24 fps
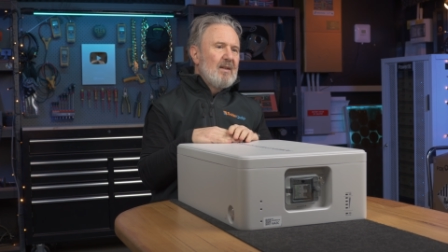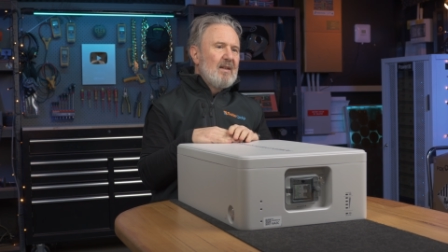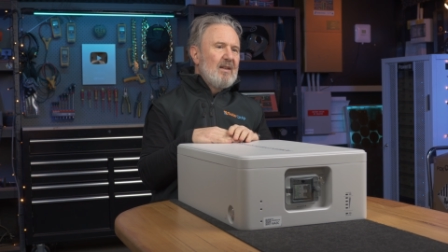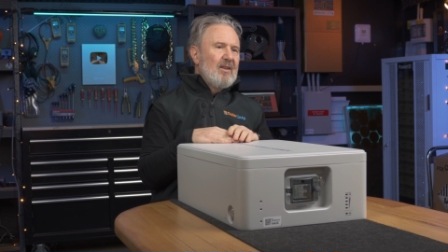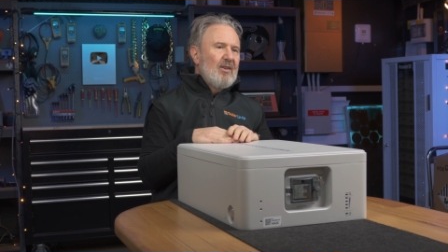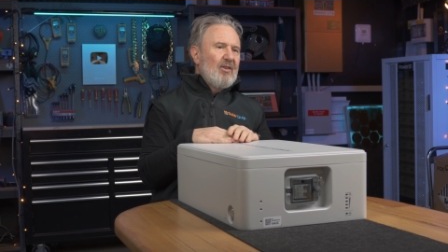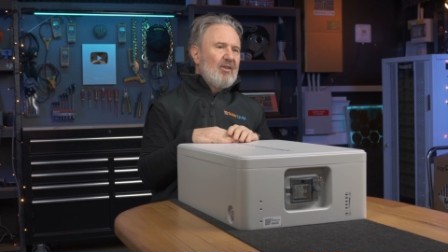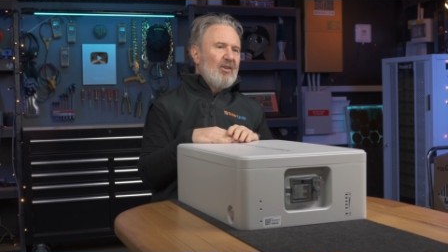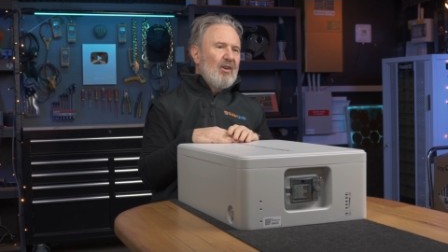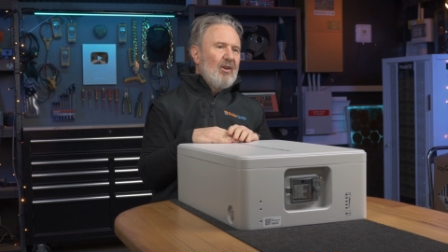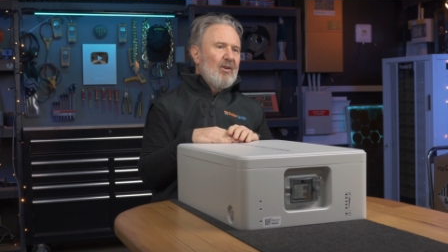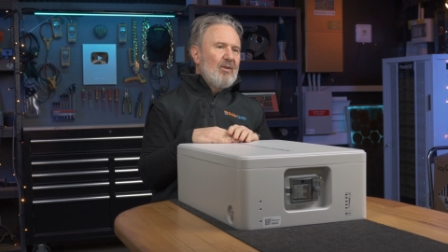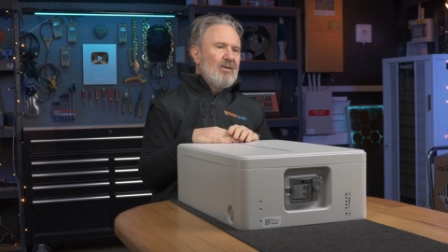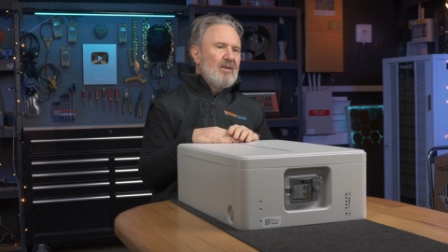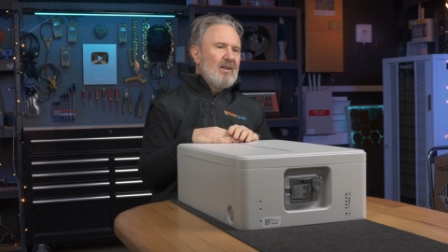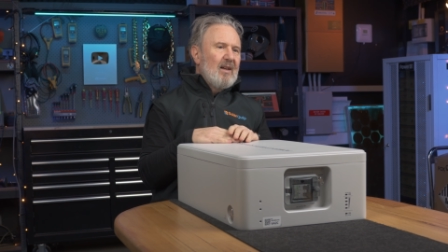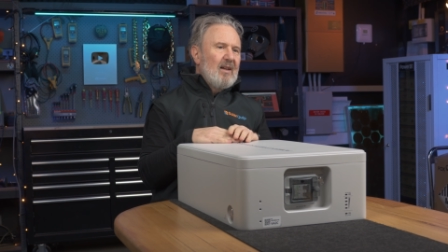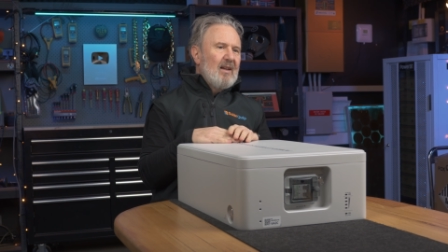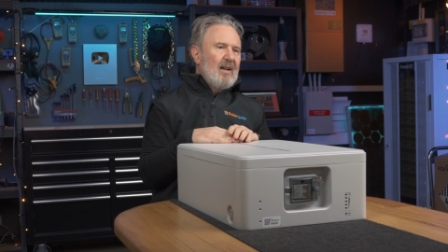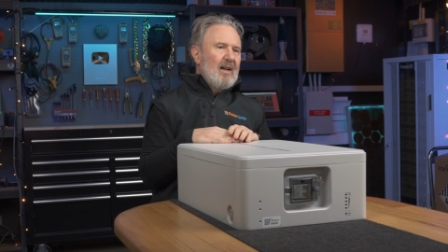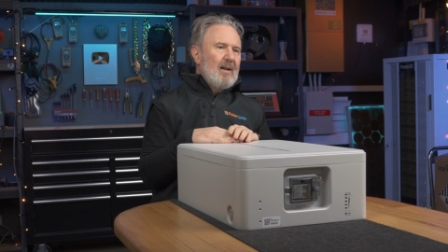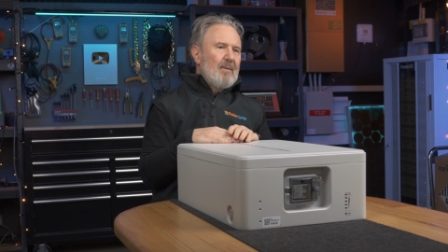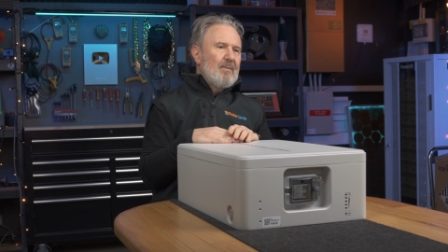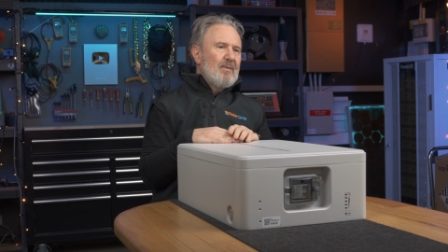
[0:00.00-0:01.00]
So
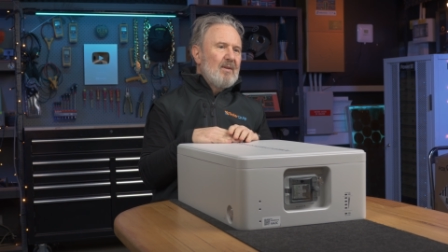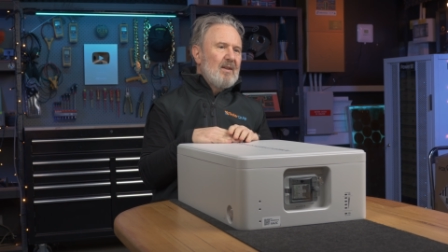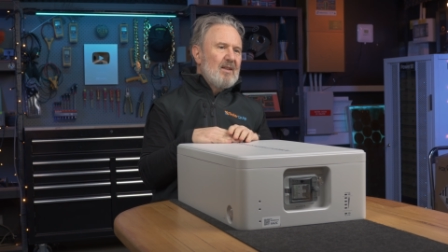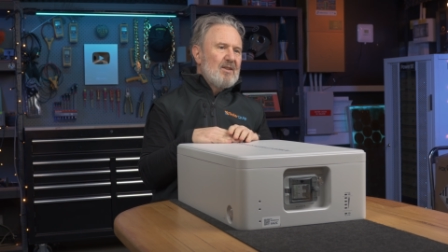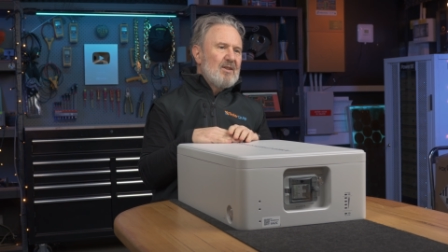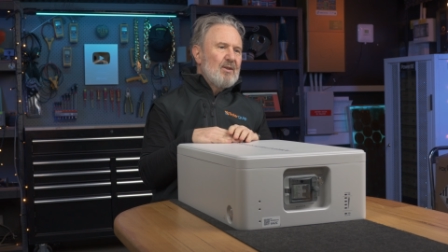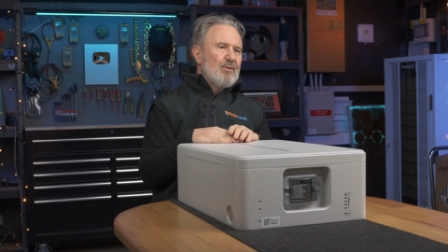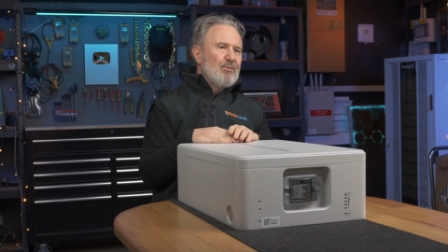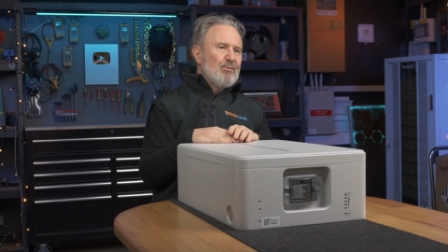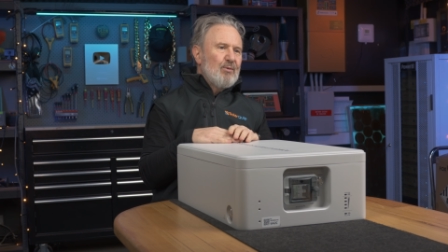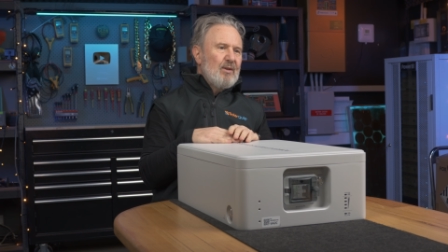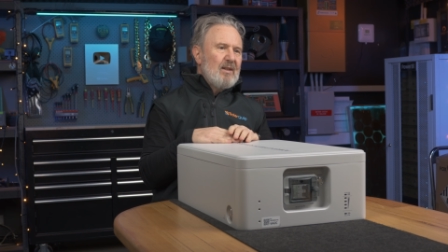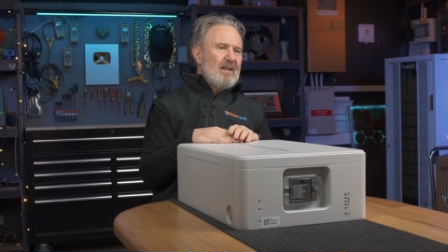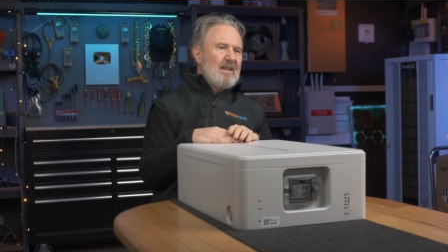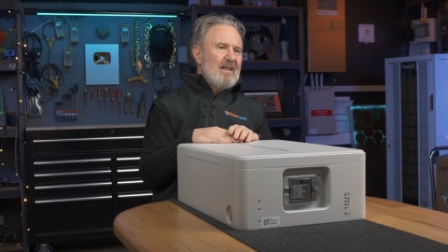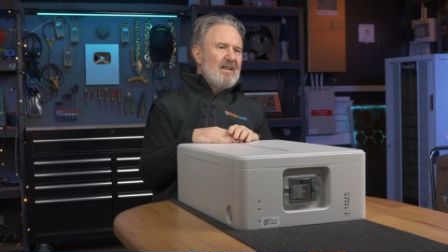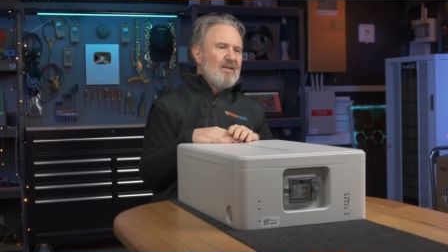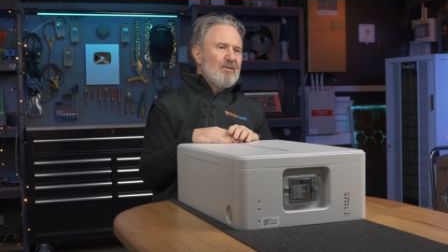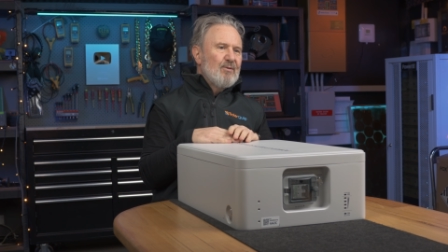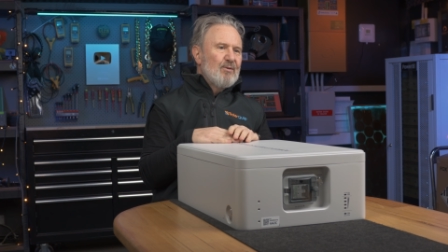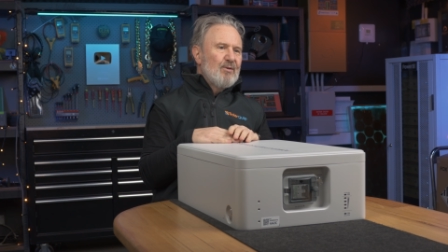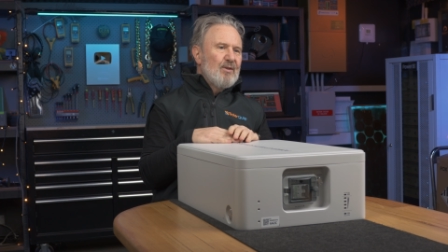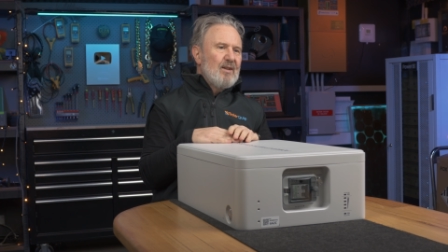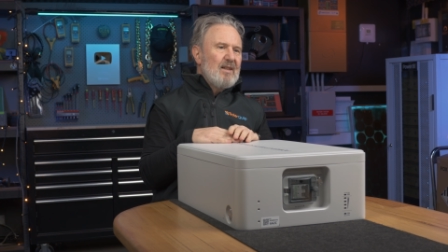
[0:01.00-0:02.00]
um, it's a really,
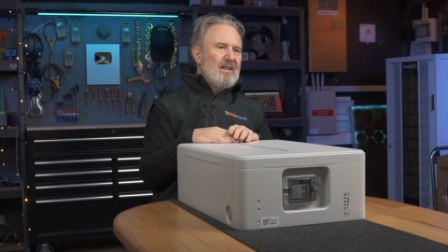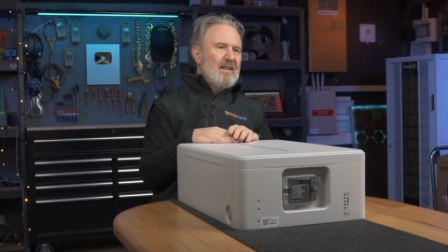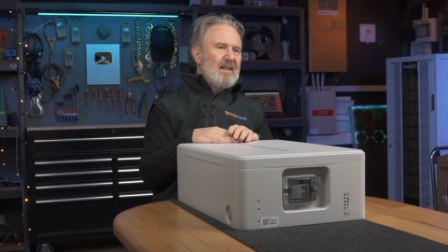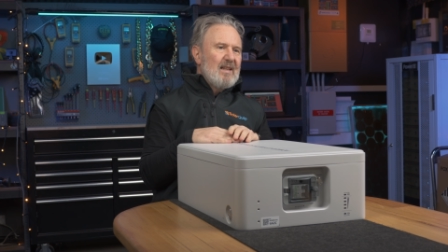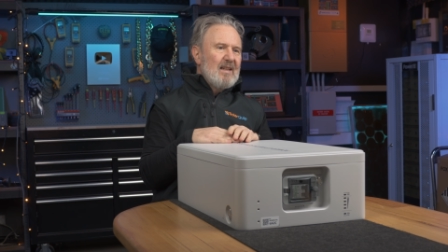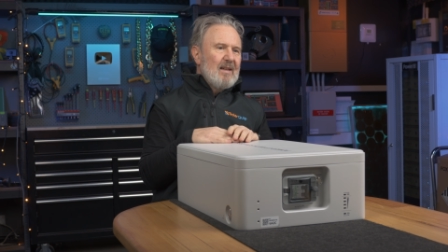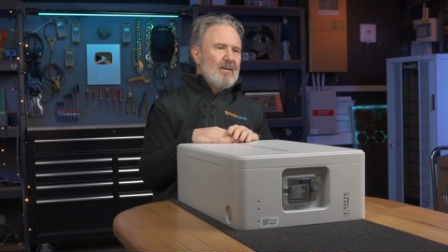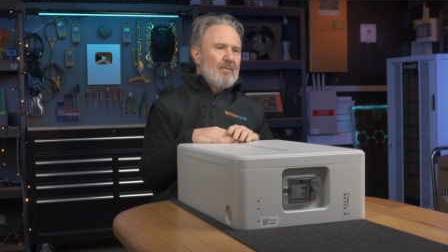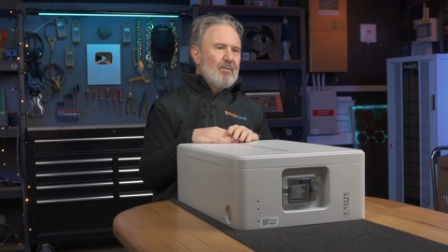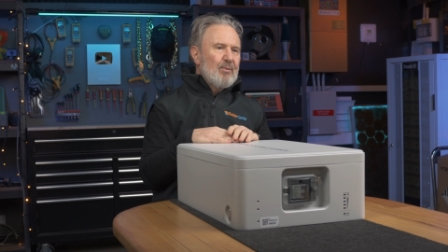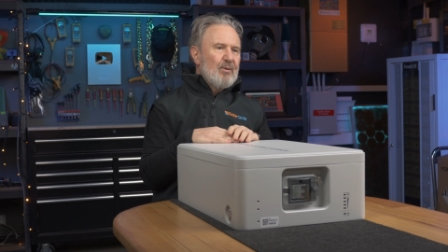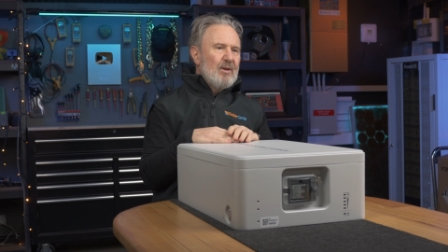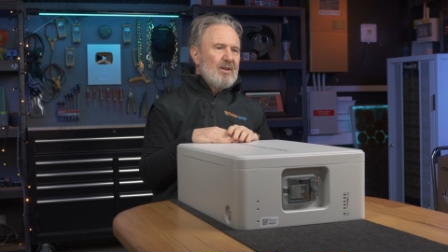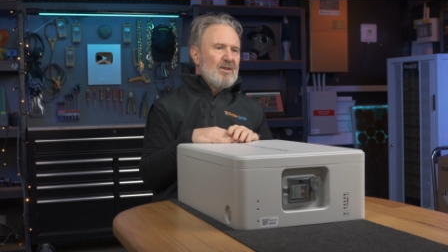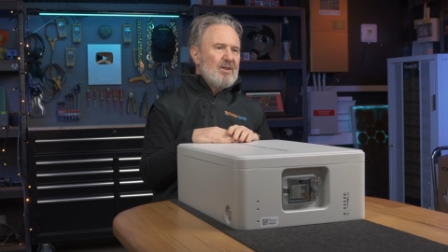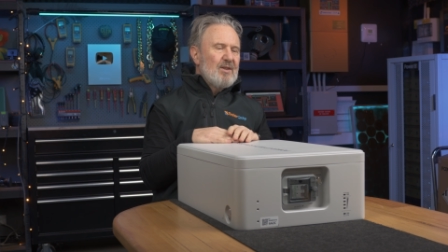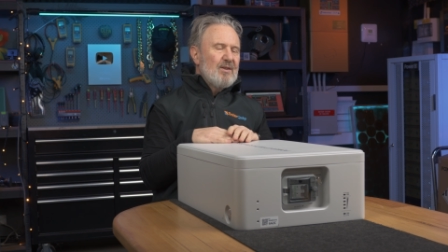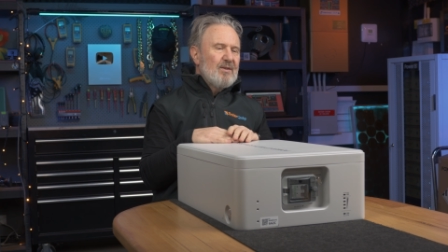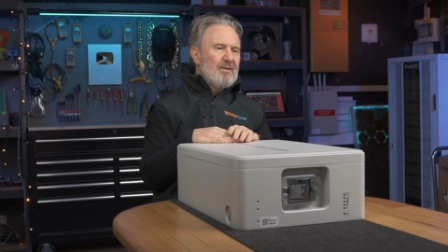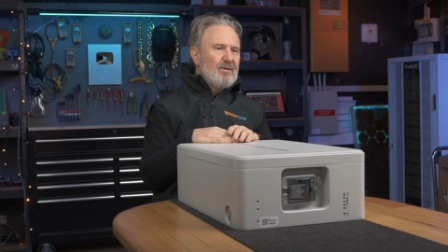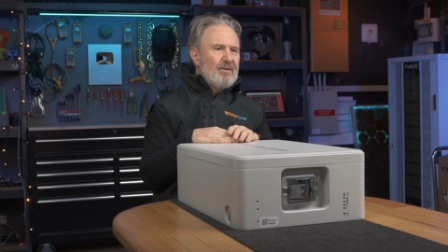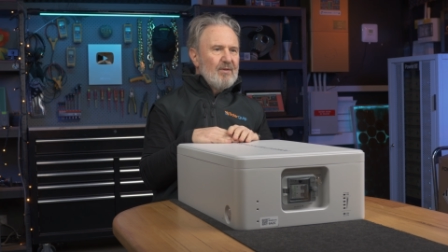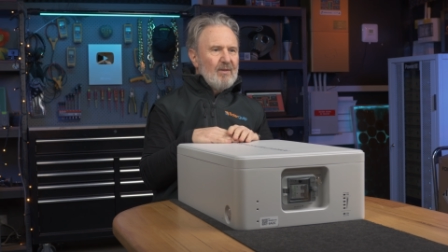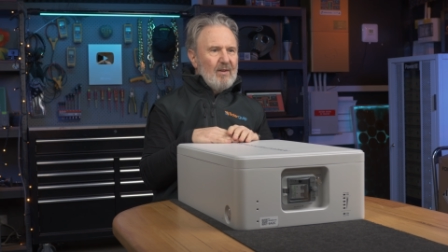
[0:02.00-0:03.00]
really
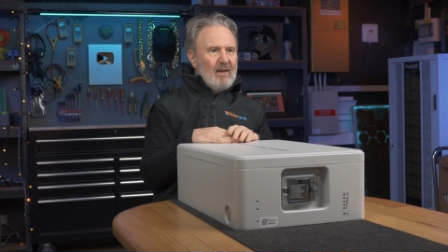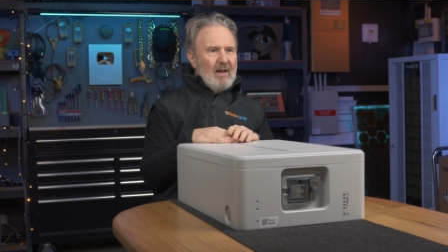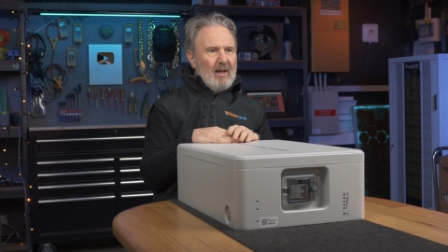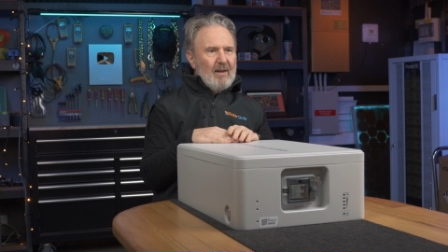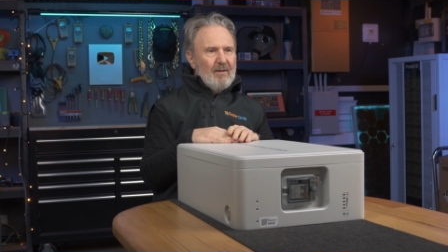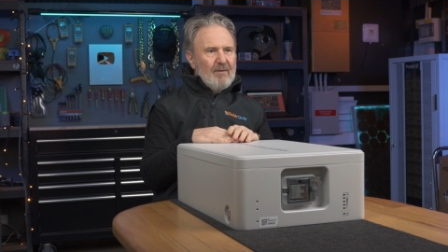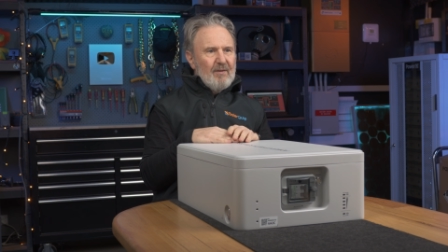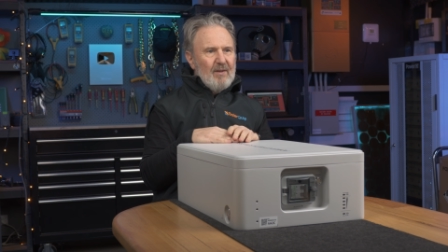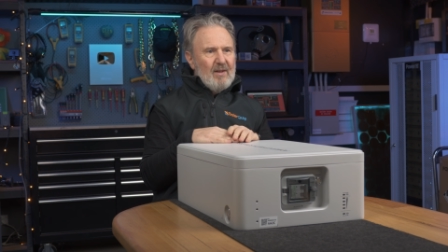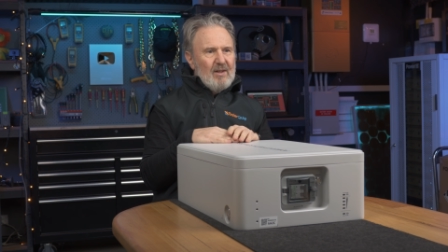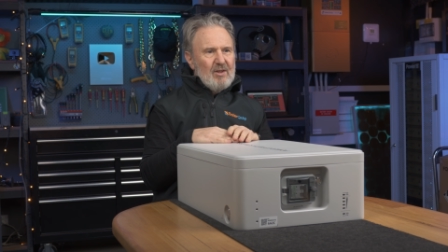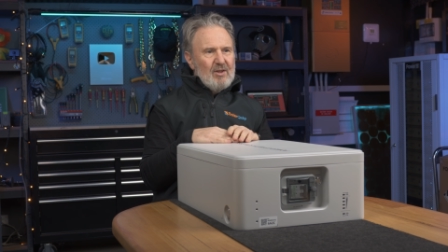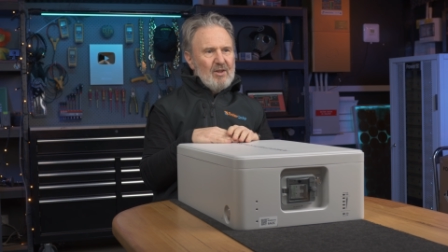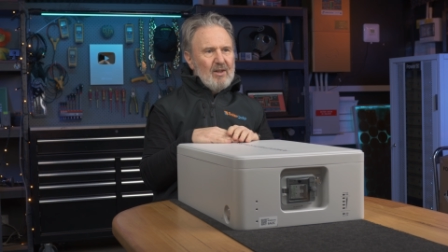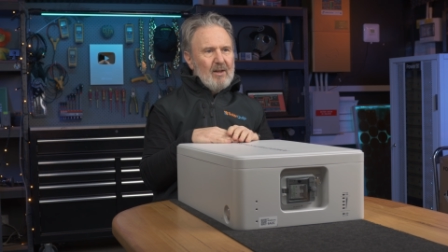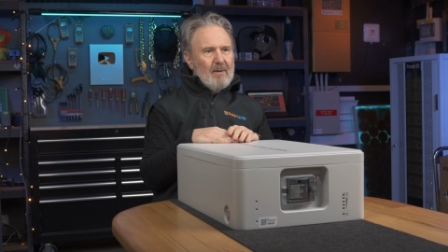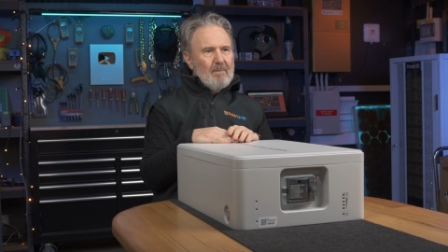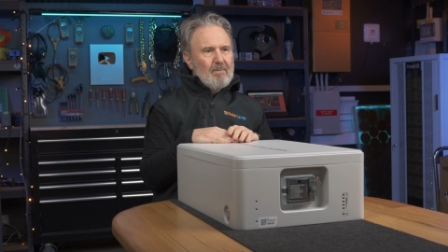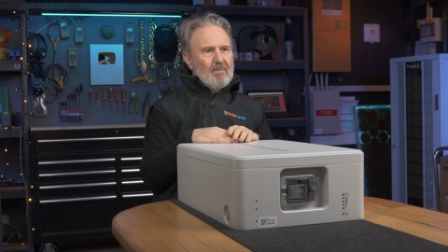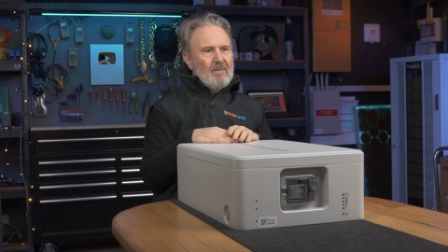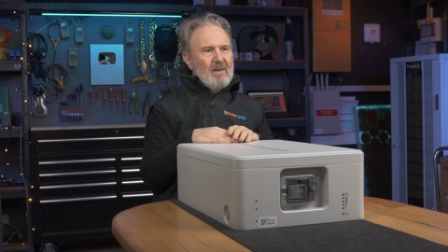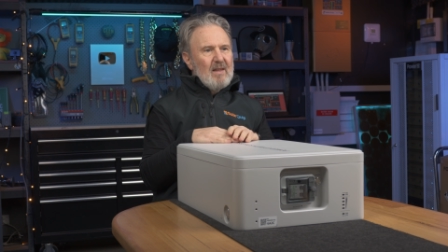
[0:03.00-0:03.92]
impressive uh, feature.